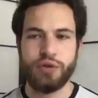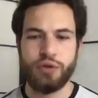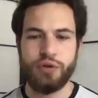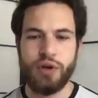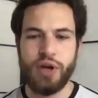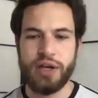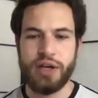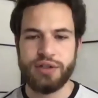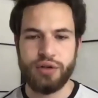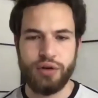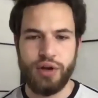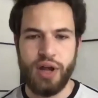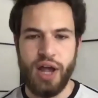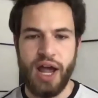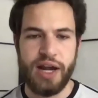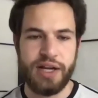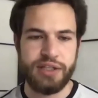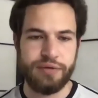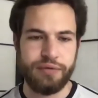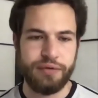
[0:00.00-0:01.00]
guys are
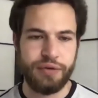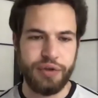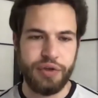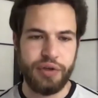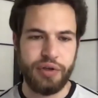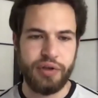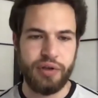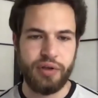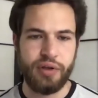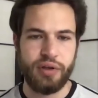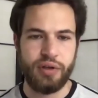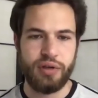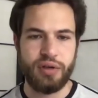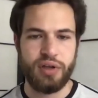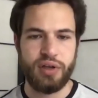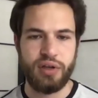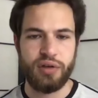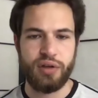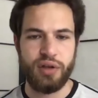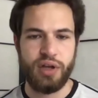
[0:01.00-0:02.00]
actively
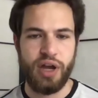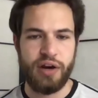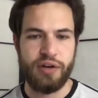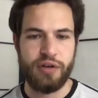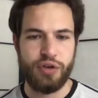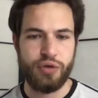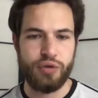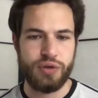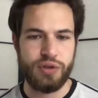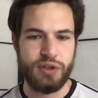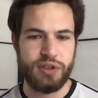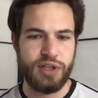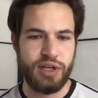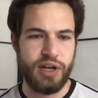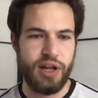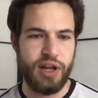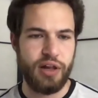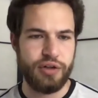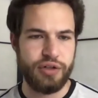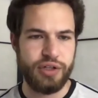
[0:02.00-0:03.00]
kind of using
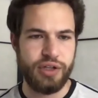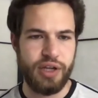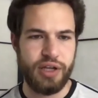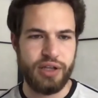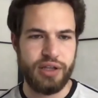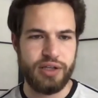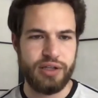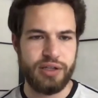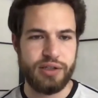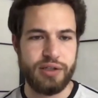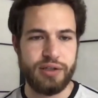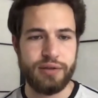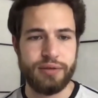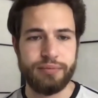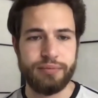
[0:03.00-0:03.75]
technology like this?